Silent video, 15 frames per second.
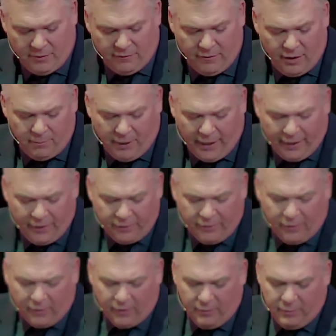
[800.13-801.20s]
of
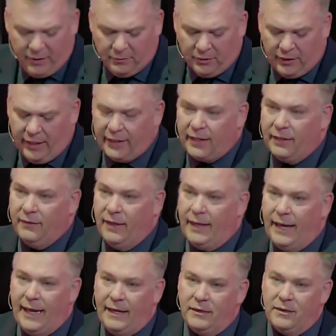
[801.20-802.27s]
Abiathar and Abimelech, they
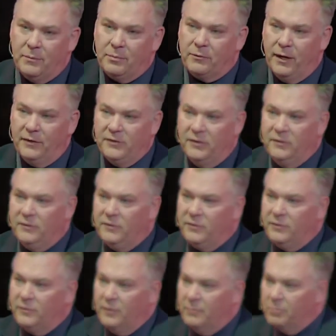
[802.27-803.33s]
ate the
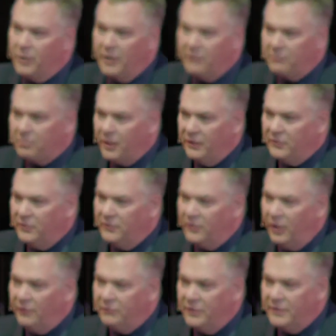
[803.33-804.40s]
presents, the bread of presents
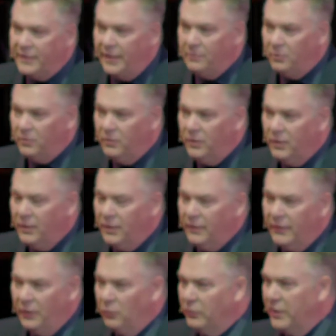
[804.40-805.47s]
off the table
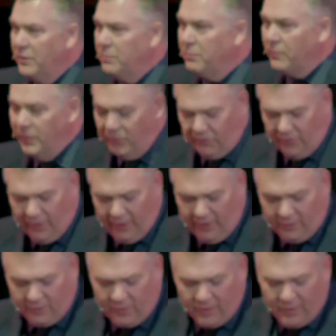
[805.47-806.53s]
that only the priests
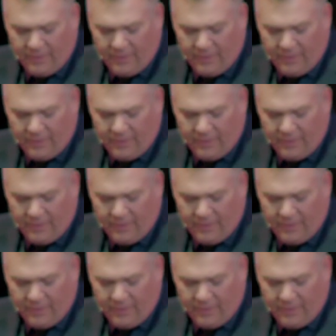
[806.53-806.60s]
ate?